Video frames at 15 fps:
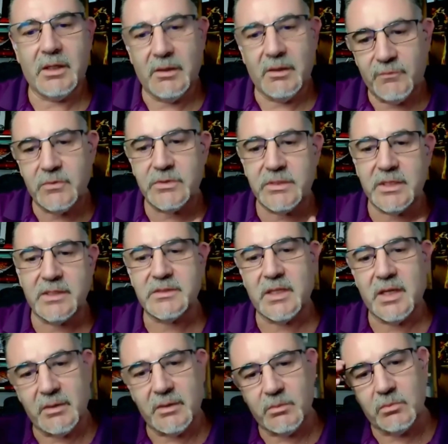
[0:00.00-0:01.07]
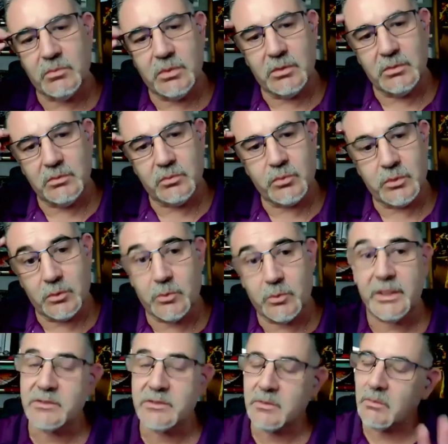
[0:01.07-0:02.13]
if you test high, we'll
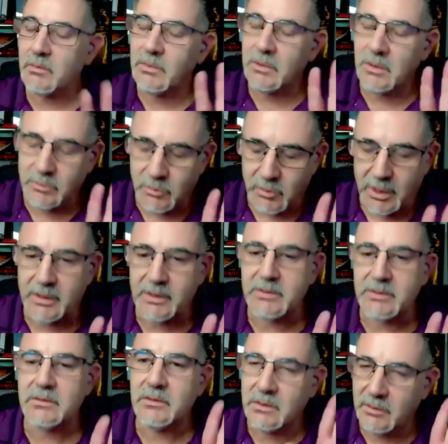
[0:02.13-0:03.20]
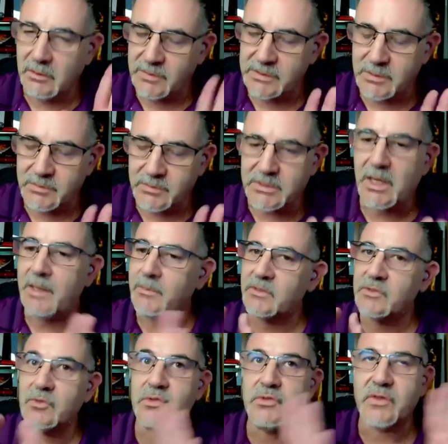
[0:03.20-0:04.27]
reach, now, granted, give us some time
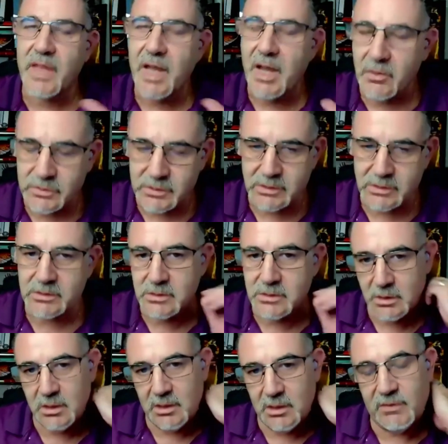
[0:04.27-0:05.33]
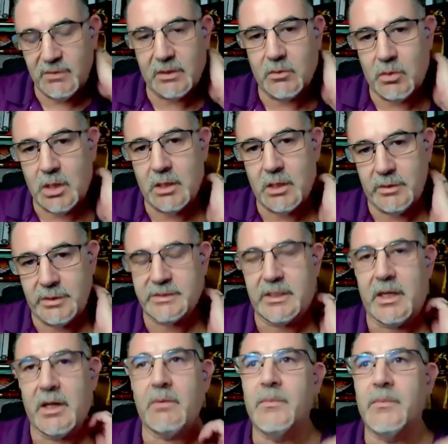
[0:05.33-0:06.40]
because there's thousands of inquiries
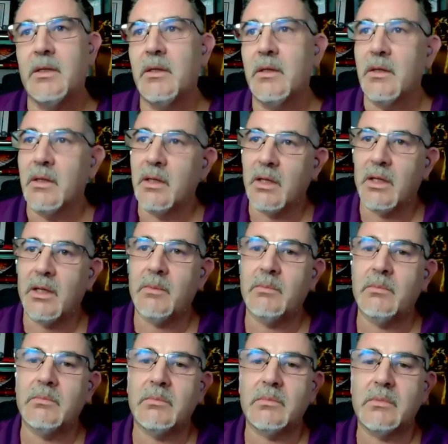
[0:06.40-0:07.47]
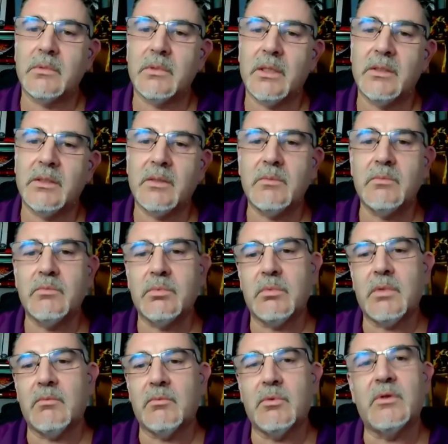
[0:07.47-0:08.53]
now. And
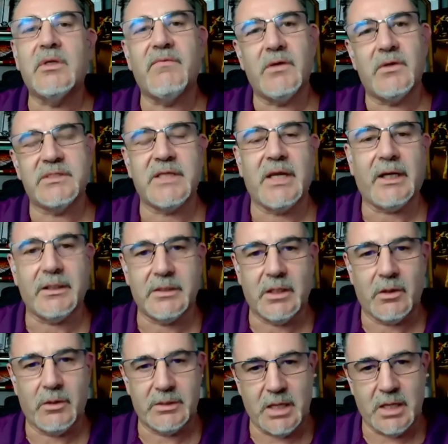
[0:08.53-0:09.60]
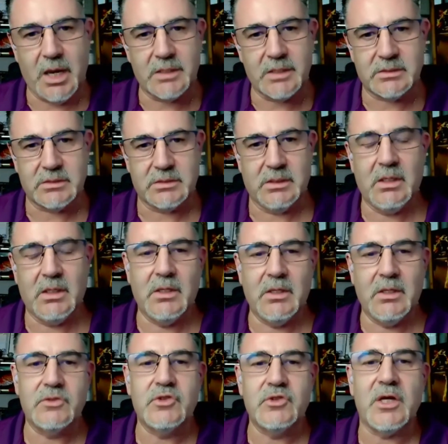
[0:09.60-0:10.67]
then we'll give you a secondary test
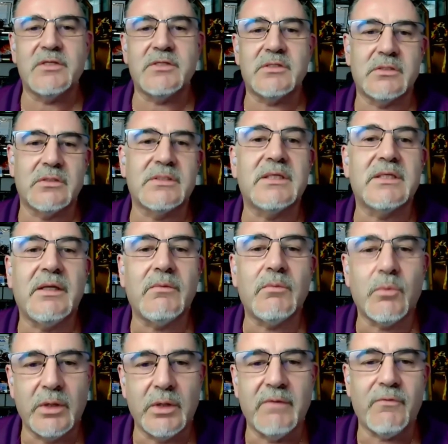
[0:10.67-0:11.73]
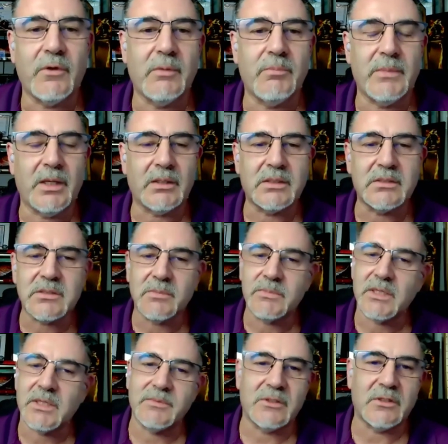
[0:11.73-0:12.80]
just to see, reaffirm that, because
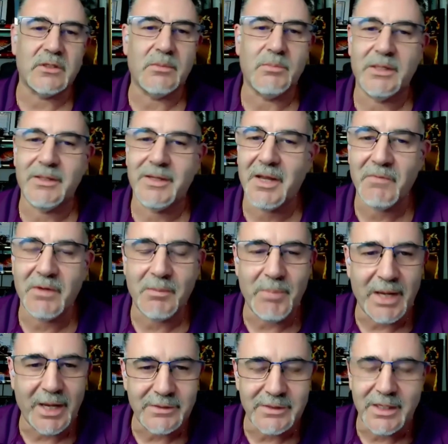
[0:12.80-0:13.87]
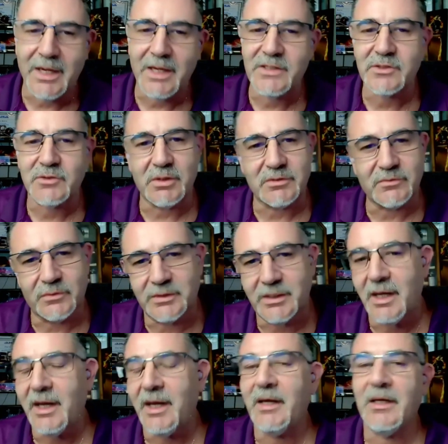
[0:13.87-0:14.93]
sometimes you could have been having a bad day, stressful
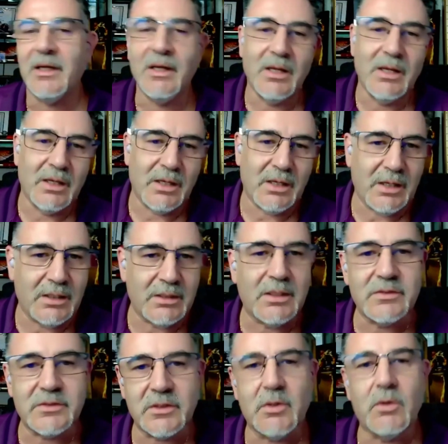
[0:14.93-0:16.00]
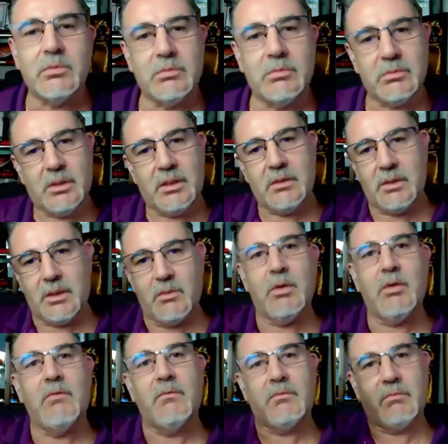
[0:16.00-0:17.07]
day, and so it
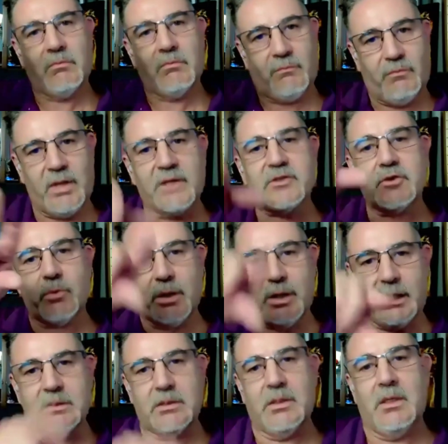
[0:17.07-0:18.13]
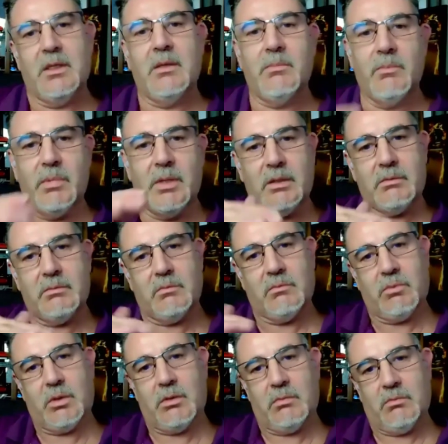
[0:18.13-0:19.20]
will fluctuate.
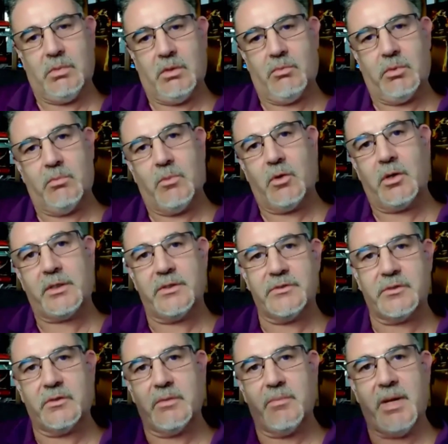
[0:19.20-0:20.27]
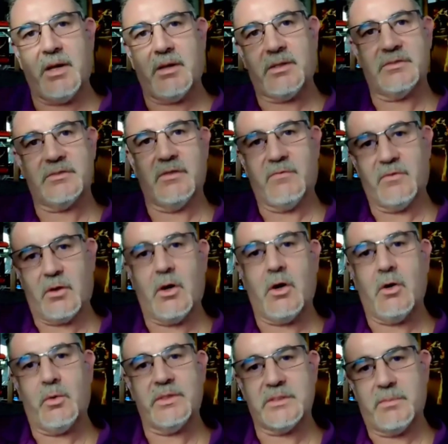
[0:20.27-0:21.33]
But what we're more concerned about is if you're
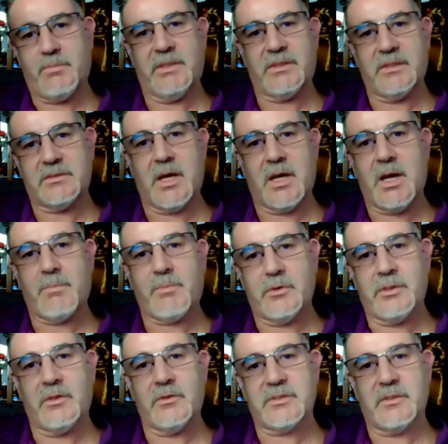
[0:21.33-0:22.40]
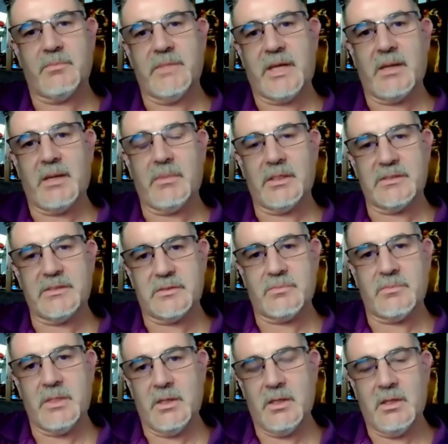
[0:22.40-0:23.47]
always up at the top or near
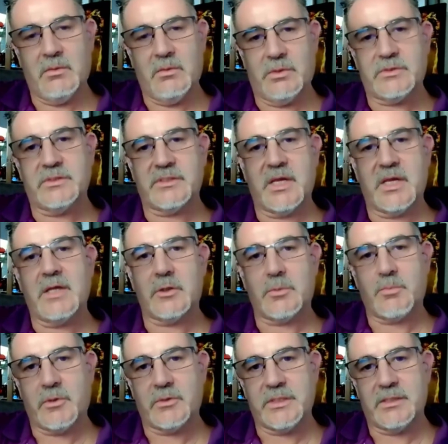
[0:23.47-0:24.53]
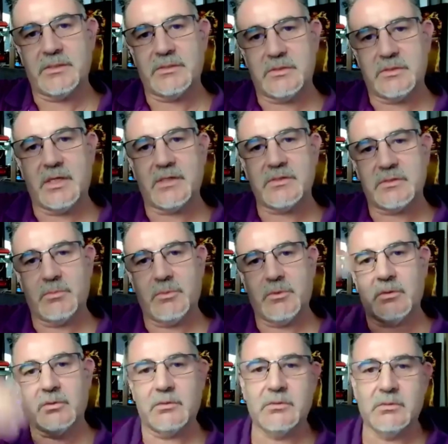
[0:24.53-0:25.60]
somnambulism, which is 100%
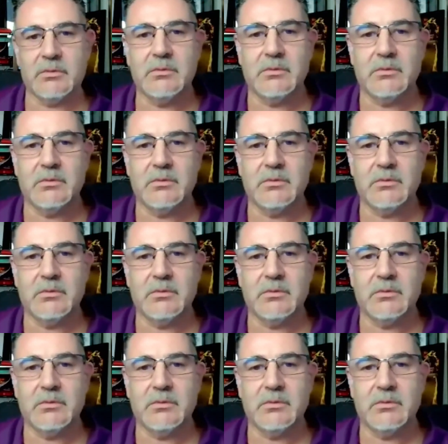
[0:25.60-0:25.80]
suggestible.